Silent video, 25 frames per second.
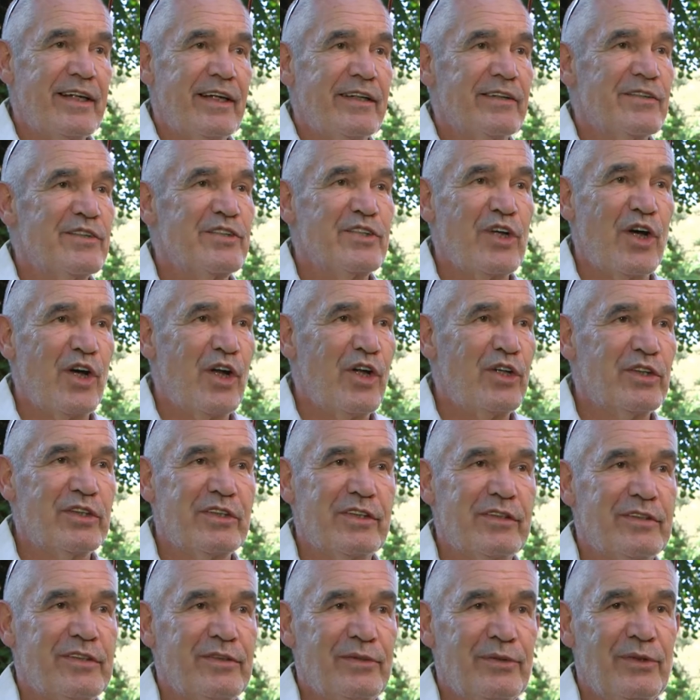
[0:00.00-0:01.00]
and salt
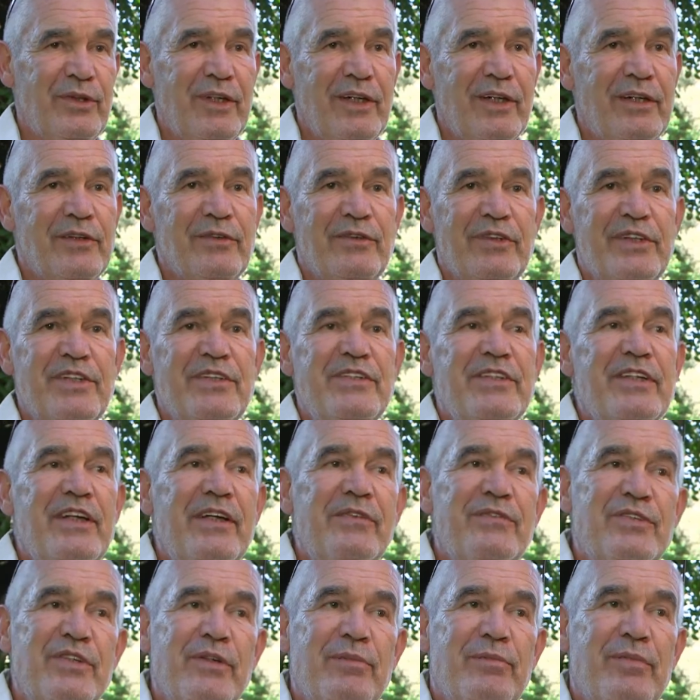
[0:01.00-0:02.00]
to
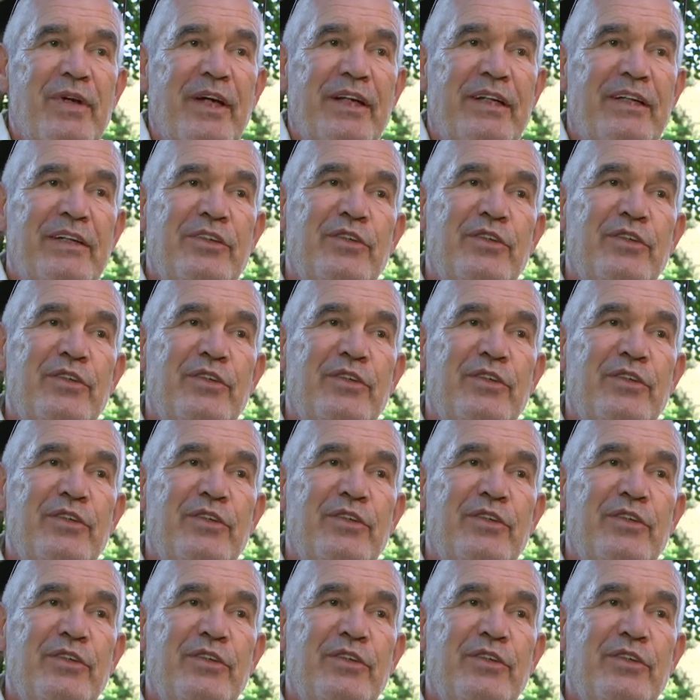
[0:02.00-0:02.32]
receive somebody.